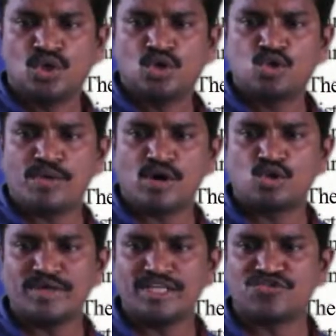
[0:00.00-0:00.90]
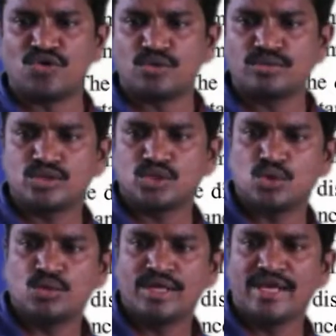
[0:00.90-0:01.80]
2 power 2 means 4.
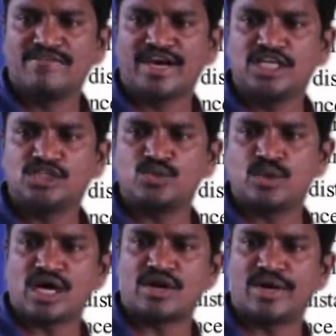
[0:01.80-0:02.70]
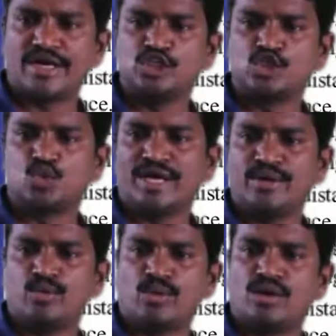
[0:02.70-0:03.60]
So m value is 1, r value is 2,
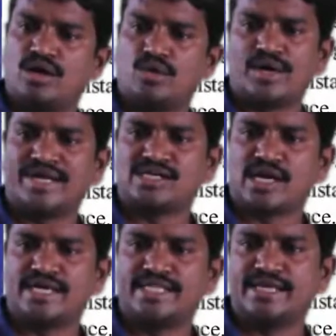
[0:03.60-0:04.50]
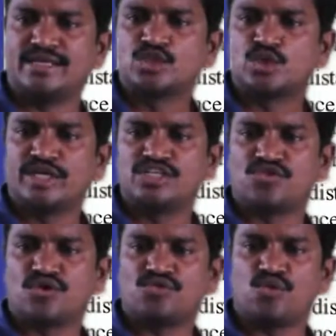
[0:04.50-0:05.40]
and 1 is already there. So it is
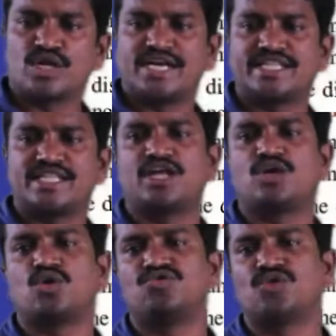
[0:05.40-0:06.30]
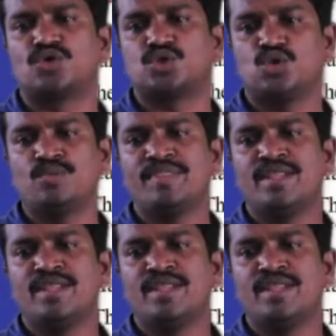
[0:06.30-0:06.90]
4. 4 greater than or equal to 4. So